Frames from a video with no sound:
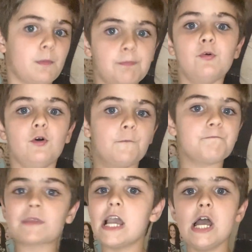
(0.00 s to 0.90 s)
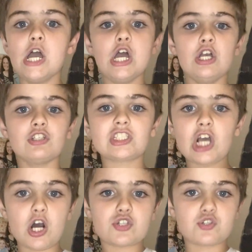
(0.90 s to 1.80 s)
pool.
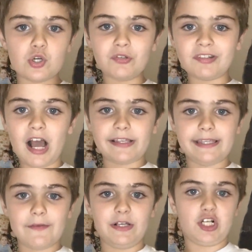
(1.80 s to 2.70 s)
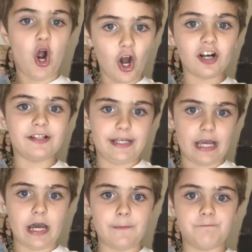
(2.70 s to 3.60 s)
So, Drew's not giving Carly
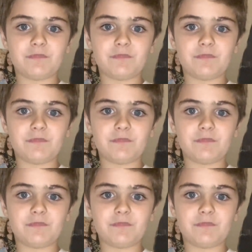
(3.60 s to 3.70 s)
up.